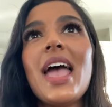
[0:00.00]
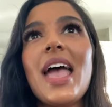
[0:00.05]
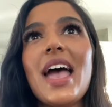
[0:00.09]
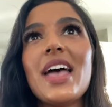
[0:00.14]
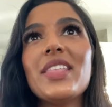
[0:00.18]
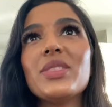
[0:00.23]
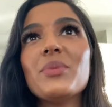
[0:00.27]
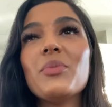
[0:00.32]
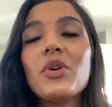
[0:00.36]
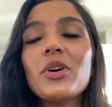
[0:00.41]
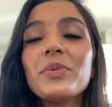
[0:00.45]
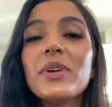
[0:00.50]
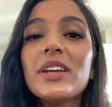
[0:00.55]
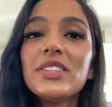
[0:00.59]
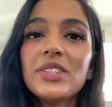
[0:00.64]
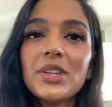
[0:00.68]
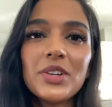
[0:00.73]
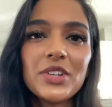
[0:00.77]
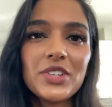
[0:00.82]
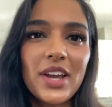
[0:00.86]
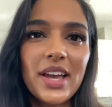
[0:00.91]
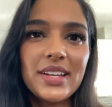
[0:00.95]
And the more
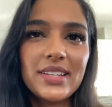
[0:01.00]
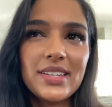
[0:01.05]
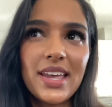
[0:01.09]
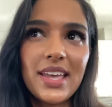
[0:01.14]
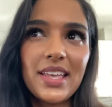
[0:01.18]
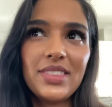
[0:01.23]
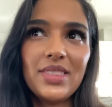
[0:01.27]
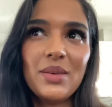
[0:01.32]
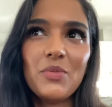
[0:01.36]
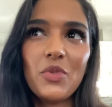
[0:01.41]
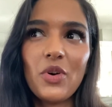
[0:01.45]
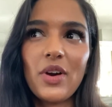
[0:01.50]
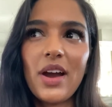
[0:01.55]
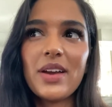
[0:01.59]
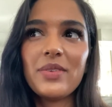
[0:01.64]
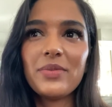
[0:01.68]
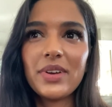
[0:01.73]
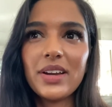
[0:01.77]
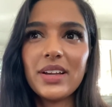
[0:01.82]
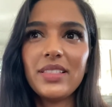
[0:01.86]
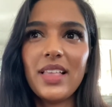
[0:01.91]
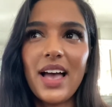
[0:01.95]
research I did, the more I
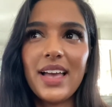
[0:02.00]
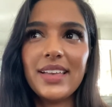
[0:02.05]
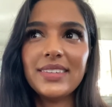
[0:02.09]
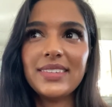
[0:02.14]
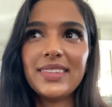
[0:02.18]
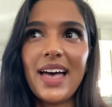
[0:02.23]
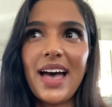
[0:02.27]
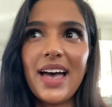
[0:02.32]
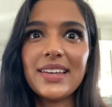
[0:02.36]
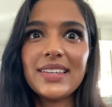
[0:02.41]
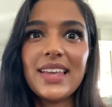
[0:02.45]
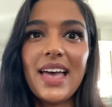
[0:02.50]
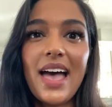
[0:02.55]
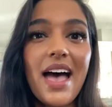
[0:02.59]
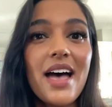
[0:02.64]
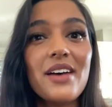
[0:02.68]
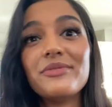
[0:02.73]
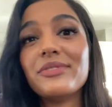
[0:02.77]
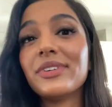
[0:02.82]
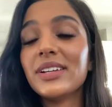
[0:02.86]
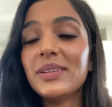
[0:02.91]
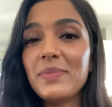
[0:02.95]
realized that
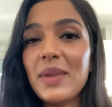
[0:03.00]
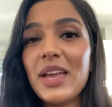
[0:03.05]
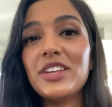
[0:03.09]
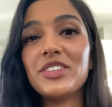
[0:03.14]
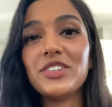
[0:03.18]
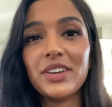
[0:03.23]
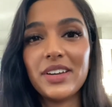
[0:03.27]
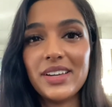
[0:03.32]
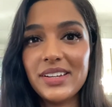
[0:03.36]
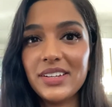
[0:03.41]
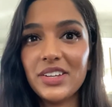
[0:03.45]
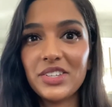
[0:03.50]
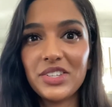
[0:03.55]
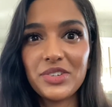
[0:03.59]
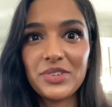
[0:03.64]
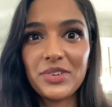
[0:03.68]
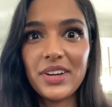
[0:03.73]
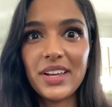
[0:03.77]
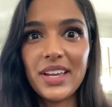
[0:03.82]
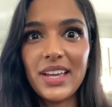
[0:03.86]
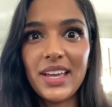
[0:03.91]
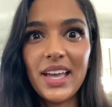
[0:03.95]
every major
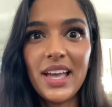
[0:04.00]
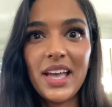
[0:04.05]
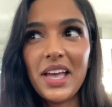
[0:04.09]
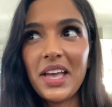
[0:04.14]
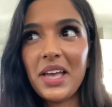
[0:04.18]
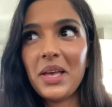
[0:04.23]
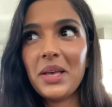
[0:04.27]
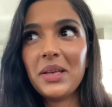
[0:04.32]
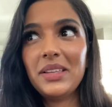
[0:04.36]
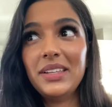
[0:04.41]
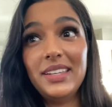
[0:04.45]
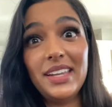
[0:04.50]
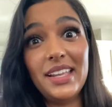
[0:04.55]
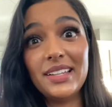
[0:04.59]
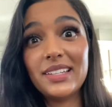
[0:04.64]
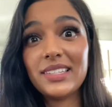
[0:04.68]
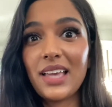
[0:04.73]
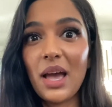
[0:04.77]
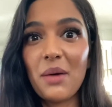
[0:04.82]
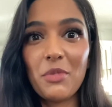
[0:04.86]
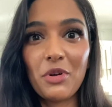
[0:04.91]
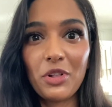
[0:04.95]
industry
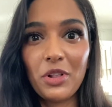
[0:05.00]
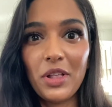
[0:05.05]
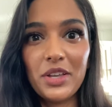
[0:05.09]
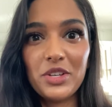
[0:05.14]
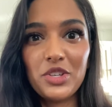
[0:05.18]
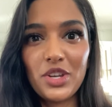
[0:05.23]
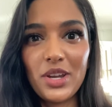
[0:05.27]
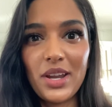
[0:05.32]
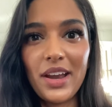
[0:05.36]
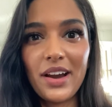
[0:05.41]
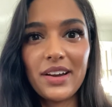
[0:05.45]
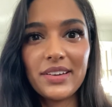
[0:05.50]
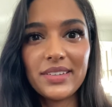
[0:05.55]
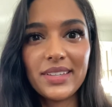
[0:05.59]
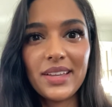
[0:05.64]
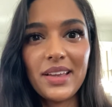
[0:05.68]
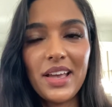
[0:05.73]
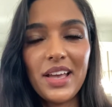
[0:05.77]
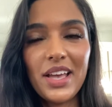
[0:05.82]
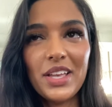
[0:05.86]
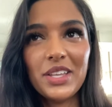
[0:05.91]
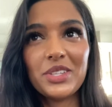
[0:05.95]
needs chemical engineers.
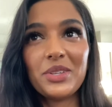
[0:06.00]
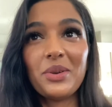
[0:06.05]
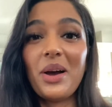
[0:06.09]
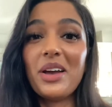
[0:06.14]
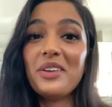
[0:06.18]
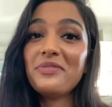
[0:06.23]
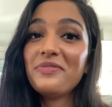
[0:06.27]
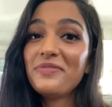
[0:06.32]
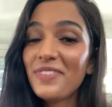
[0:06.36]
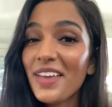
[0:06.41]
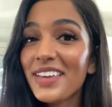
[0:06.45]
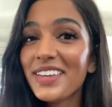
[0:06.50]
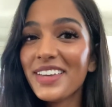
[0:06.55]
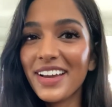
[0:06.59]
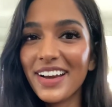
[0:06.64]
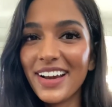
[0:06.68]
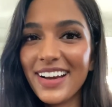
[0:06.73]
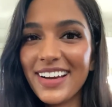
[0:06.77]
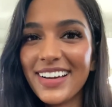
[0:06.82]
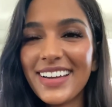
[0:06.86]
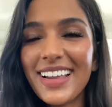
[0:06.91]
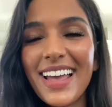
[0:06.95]
So I
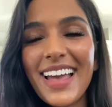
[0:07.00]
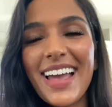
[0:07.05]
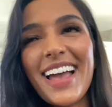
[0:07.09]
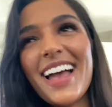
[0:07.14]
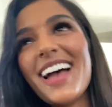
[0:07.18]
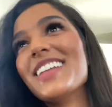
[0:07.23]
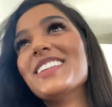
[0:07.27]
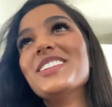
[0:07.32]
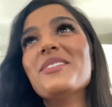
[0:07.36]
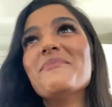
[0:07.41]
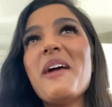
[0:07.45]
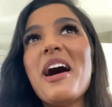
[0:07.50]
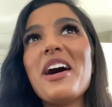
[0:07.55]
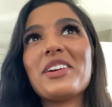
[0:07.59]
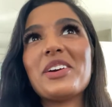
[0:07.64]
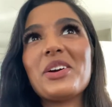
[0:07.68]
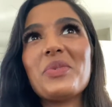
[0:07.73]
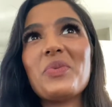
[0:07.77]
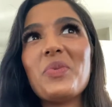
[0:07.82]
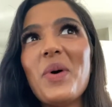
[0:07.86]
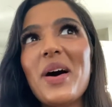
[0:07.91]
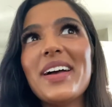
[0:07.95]
figured no
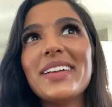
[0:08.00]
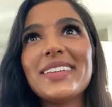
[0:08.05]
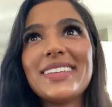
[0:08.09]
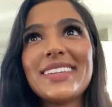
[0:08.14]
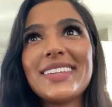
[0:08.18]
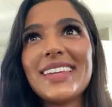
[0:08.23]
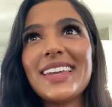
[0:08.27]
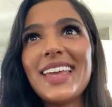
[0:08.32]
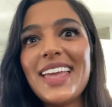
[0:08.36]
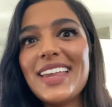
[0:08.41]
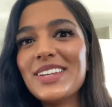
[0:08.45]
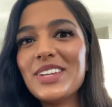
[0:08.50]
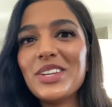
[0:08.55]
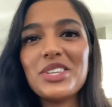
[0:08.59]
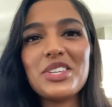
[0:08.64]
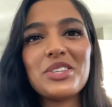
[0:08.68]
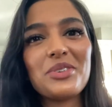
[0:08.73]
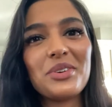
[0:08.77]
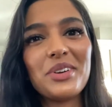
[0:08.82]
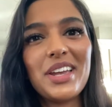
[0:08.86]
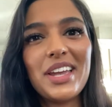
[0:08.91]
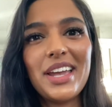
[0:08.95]
matter what
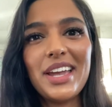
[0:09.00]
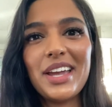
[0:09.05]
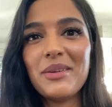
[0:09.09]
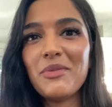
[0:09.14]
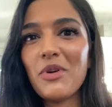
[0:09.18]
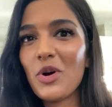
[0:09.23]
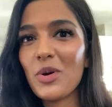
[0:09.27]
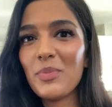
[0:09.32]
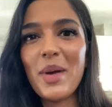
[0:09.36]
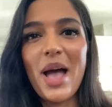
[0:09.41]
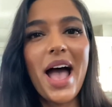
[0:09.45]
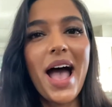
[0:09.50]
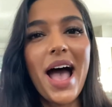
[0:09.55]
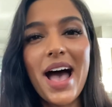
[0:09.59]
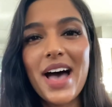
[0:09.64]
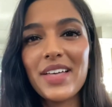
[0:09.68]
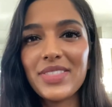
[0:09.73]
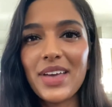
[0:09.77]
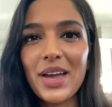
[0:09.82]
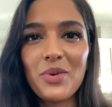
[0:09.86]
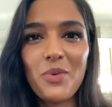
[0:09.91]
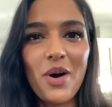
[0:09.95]
industry or
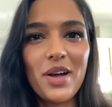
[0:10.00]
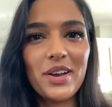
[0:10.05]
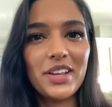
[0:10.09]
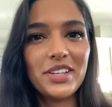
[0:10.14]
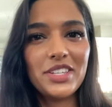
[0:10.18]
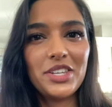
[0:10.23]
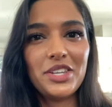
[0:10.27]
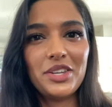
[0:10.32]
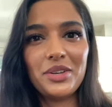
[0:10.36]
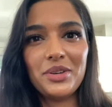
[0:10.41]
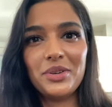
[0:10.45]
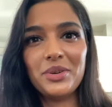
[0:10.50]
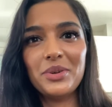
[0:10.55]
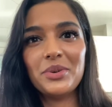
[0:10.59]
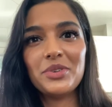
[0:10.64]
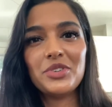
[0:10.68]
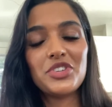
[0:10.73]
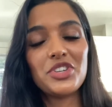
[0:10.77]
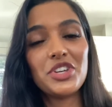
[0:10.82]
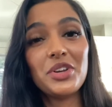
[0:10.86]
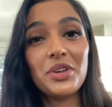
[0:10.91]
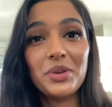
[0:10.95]
path I wanted to
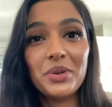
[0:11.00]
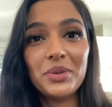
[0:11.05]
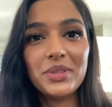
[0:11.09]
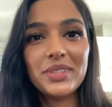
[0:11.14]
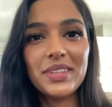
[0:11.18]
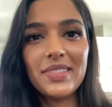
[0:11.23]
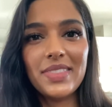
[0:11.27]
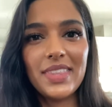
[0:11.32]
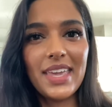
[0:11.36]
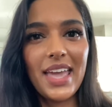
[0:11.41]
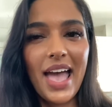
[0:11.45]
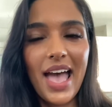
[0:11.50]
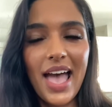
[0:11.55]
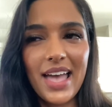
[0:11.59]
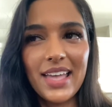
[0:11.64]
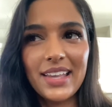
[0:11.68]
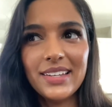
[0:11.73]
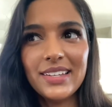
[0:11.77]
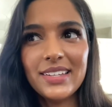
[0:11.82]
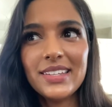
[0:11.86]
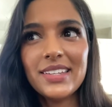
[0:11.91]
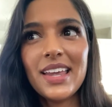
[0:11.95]
choose in the
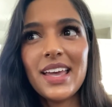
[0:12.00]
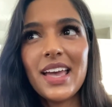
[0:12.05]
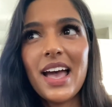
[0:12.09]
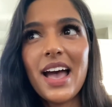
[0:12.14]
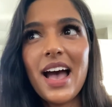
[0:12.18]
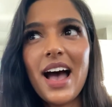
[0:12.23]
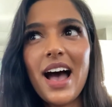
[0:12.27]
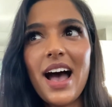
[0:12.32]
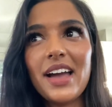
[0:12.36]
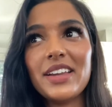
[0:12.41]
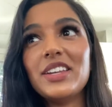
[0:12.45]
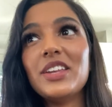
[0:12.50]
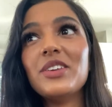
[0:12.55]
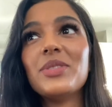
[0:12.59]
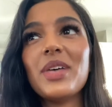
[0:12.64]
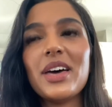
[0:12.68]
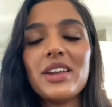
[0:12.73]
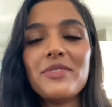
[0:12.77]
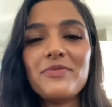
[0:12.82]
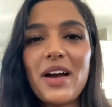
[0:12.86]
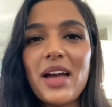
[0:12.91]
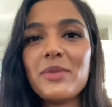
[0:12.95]
end, I knew
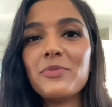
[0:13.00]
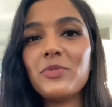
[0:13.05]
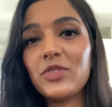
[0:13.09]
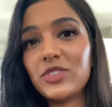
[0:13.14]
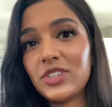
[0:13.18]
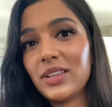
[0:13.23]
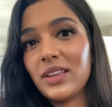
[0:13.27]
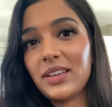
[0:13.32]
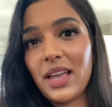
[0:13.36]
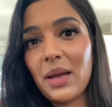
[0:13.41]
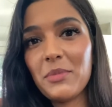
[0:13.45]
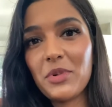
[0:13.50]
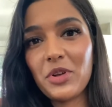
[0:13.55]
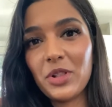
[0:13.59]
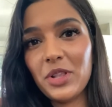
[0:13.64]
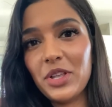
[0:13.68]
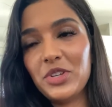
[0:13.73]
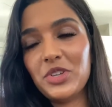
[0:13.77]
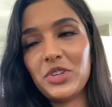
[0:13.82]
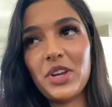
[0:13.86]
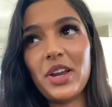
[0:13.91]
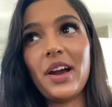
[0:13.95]
that if I was a chemical
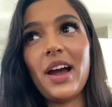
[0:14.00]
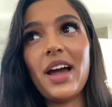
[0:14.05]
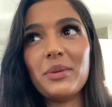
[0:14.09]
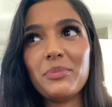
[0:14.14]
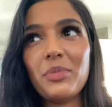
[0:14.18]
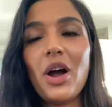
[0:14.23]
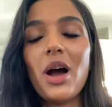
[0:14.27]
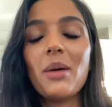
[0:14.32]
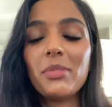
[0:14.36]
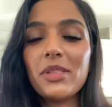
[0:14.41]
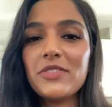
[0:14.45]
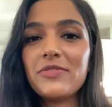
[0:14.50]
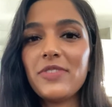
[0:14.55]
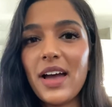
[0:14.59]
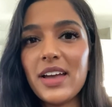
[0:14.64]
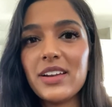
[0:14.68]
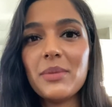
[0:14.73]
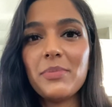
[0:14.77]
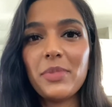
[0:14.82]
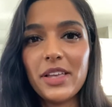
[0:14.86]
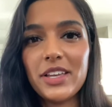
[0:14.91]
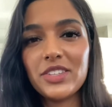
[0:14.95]
engineer, I'd probably
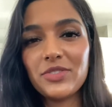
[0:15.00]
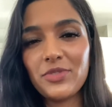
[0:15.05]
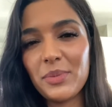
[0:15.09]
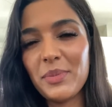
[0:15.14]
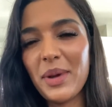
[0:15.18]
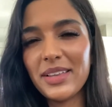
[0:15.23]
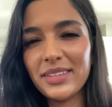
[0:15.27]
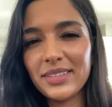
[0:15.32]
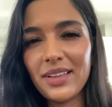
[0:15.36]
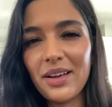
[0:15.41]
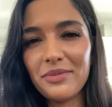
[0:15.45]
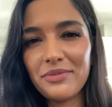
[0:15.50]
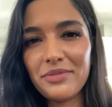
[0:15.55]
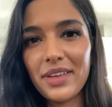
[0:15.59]
find a place for myself